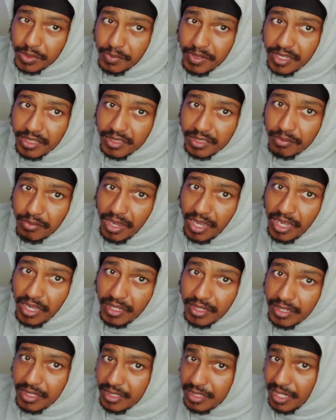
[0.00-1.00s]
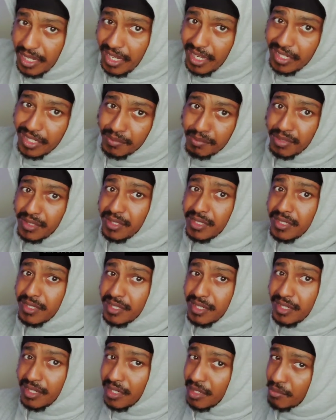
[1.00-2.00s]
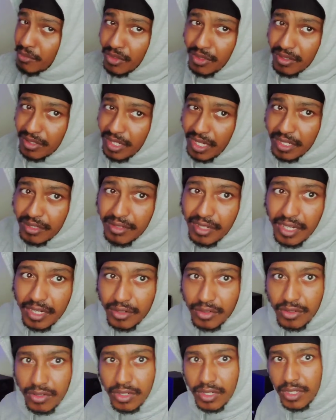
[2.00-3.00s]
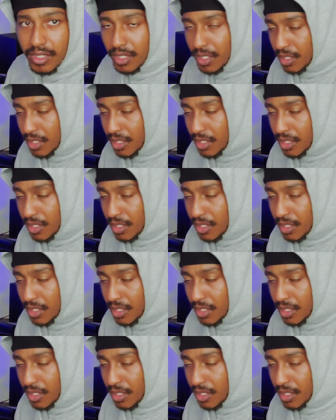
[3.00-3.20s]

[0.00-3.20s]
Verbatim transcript: speaker is behind this. I had to put this here. Come on. How you not going?